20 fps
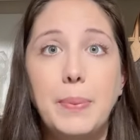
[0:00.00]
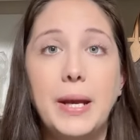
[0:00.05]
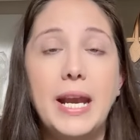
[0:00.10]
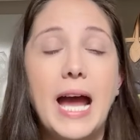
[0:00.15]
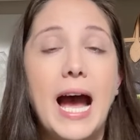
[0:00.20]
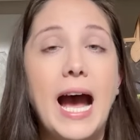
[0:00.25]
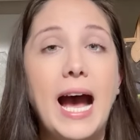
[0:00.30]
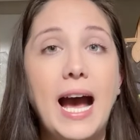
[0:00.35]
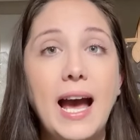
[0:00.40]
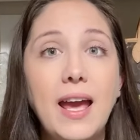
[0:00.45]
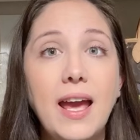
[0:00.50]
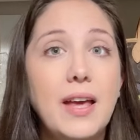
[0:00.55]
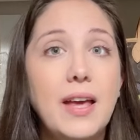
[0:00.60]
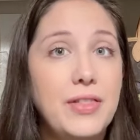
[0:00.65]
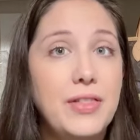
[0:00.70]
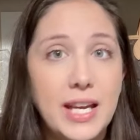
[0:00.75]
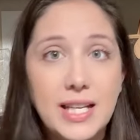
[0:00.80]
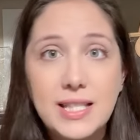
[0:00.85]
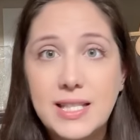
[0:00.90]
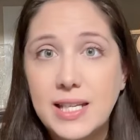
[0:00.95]
But
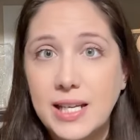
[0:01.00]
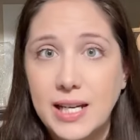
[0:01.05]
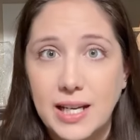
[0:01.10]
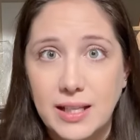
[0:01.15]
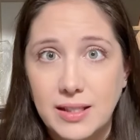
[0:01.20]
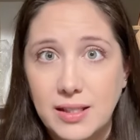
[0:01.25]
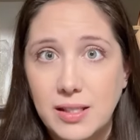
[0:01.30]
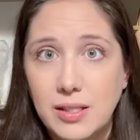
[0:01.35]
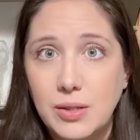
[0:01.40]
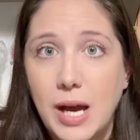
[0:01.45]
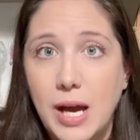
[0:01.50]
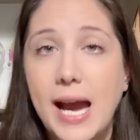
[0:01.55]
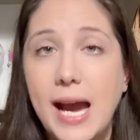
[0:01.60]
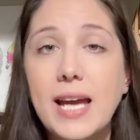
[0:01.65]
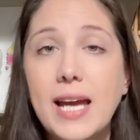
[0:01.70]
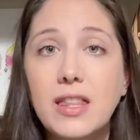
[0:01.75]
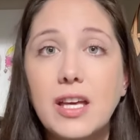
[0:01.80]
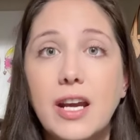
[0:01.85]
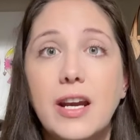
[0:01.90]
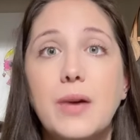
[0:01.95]
they didn't.
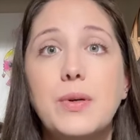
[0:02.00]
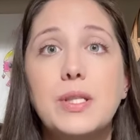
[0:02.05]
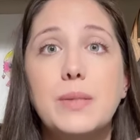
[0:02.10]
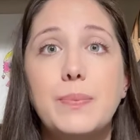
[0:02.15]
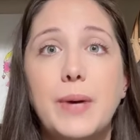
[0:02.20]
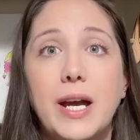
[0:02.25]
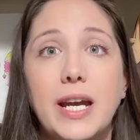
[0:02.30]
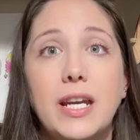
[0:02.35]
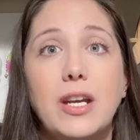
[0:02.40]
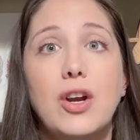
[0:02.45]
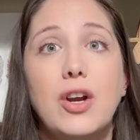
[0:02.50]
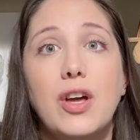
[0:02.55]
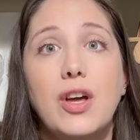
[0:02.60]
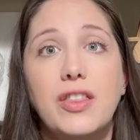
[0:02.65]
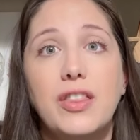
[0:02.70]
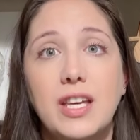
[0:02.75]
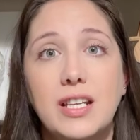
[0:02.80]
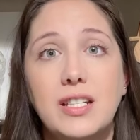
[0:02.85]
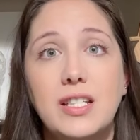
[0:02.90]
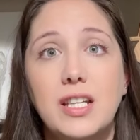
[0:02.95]
I thought I was buying an
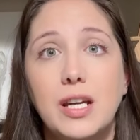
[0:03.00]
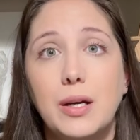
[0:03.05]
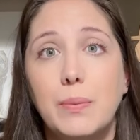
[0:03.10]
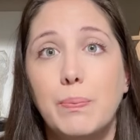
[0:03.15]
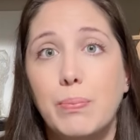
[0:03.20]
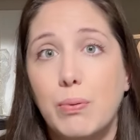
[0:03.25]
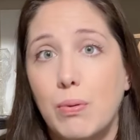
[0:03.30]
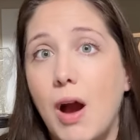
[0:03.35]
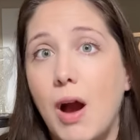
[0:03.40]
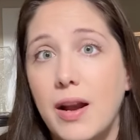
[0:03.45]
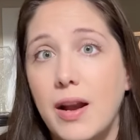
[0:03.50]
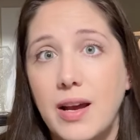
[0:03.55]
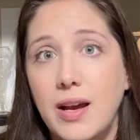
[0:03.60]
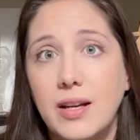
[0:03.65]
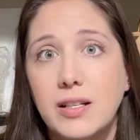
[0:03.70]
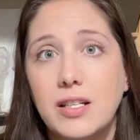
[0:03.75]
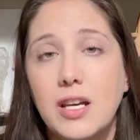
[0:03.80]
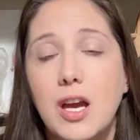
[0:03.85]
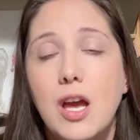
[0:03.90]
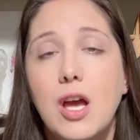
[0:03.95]
authentic
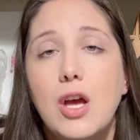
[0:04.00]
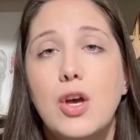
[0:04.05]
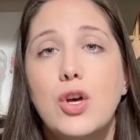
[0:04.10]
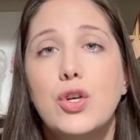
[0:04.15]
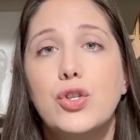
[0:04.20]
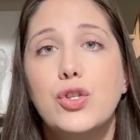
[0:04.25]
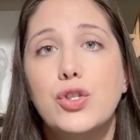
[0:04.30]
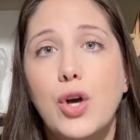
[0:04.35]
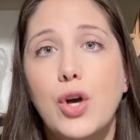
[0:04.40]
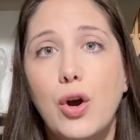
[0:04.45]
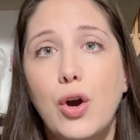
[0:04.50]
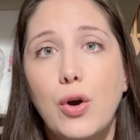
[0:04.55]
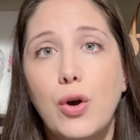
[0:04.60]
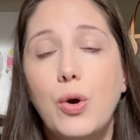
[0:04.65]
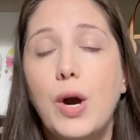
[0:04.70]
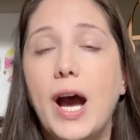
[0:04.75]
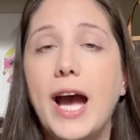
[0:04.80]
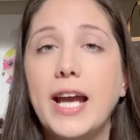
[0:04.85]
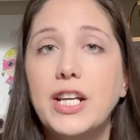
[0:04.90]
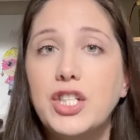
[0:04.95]
product.
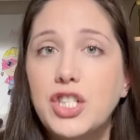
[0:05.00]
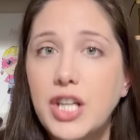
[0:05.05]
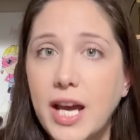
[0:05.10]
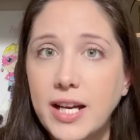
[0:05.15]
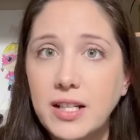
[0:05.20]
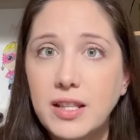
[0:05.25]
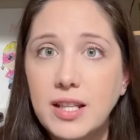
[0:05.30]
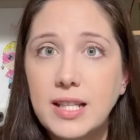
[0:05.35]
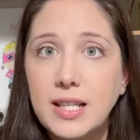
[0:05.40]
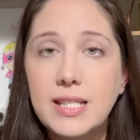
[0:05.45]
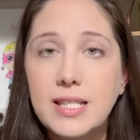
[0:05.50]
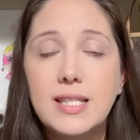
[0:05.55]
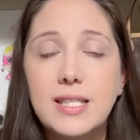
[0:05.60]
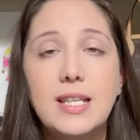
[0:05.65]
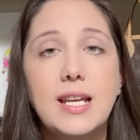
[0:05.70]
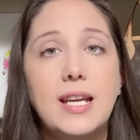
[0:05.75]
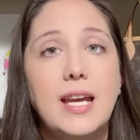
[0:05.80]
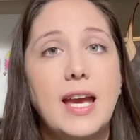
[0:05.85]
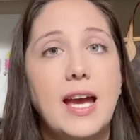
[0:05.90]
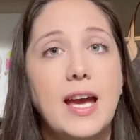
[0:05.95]
So I checked the
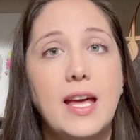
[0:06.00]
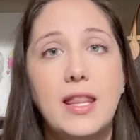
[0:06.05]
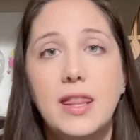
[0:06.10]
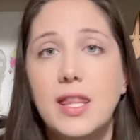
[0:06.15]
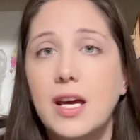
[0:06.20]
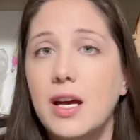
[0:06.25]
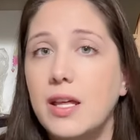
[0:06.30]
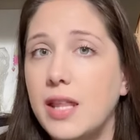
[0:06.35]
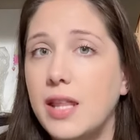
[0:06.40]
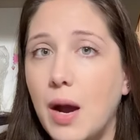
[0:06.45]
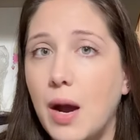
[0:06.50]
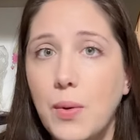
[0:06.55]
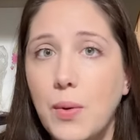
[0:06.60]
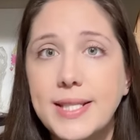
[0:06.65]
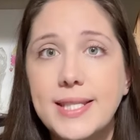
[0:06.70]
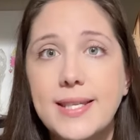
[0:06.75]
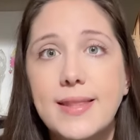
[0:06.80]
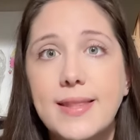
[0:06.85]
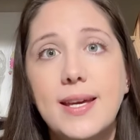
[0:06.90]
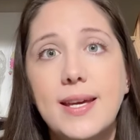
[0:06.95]
listing again. That
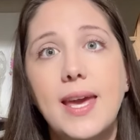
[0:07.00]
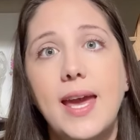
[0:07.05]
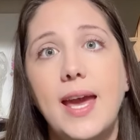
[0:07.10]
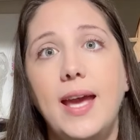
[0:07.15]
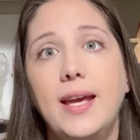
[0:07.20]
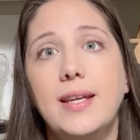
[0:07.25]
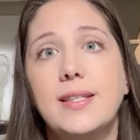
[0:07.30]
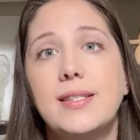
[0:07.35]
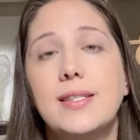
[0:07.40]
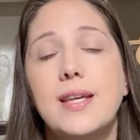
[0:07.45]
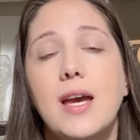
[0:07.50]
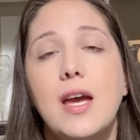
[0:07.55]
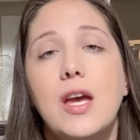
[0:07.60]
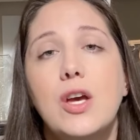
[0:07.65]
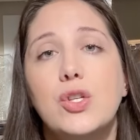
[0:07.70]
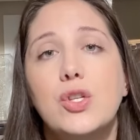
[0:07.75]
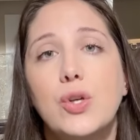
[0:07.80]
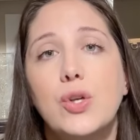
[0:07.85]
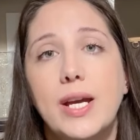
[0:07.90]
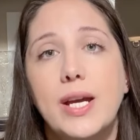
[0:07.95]
was in the case.
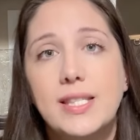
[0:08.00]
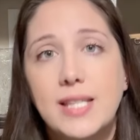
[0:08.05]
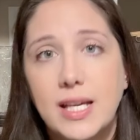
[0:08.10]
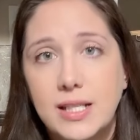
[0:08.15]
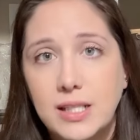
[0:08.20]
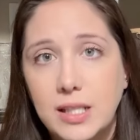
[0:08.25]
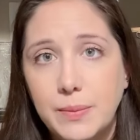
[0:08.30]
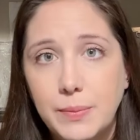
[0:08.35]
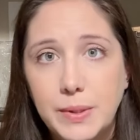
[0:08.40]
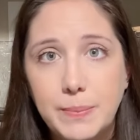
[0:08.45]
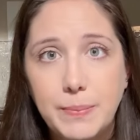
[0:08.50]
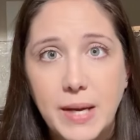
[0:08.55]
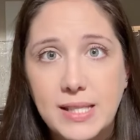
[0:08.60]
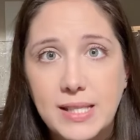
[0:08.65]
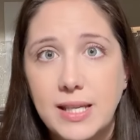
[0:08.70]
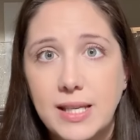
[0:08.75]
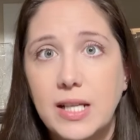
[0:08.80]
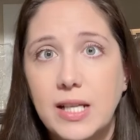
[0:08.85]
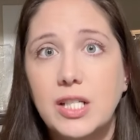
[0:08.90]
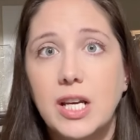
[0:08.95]
So I sent them a
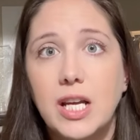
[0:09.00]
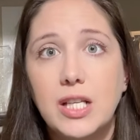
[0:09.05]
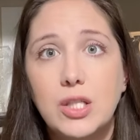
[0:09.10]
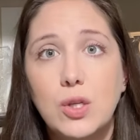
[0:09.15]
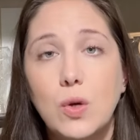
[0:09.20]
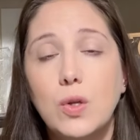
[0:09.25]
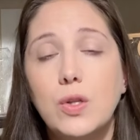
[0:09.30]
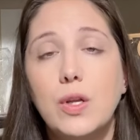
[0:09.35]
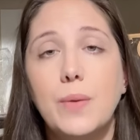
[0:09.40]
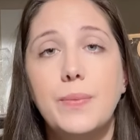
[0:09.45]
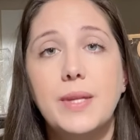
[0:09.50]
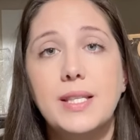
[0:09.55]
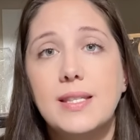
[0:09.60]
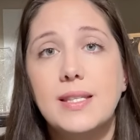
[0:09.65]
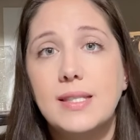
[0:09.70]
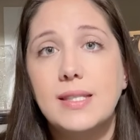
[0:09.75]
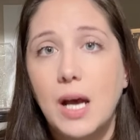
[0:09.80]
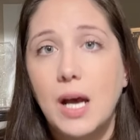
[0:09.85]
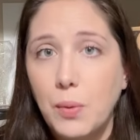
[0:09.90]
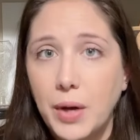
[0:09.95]
message and I told them, this
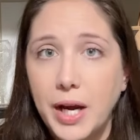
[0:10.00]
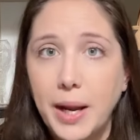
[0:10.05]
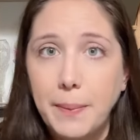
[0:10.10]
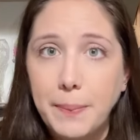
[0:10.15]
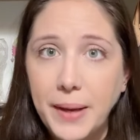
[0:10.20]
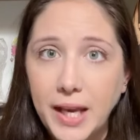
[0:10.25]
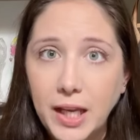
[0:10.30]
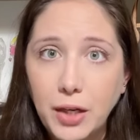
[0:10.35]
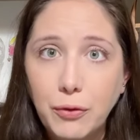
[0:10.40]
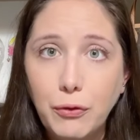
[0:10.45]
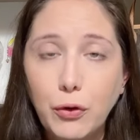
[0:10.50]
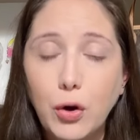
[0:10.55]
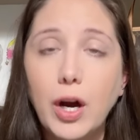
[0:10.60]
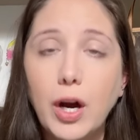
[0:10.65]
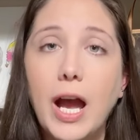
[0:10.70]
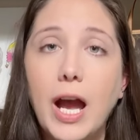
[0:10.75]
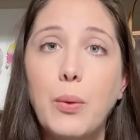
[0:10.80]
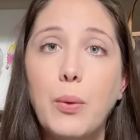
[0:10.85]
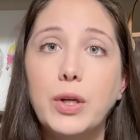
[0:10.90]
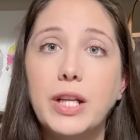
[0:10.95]
is not what I paid for.
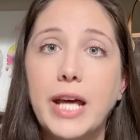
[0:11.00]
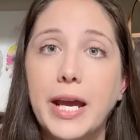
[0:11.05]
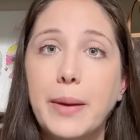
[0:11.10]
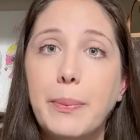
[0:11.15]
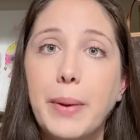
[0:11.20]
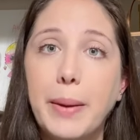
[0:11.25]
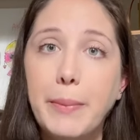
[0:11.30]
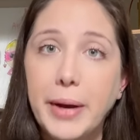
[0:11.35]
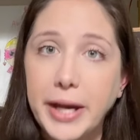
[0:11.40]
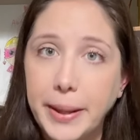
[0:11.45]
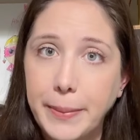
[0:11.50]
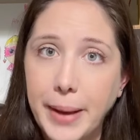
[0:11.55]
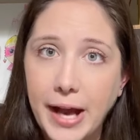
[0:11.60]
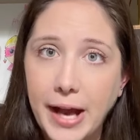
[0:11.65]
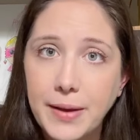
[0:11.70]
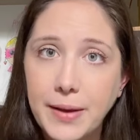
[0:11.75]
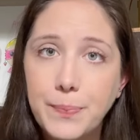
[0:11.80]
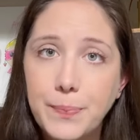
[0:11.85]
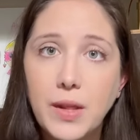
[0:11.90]
I would like my money back.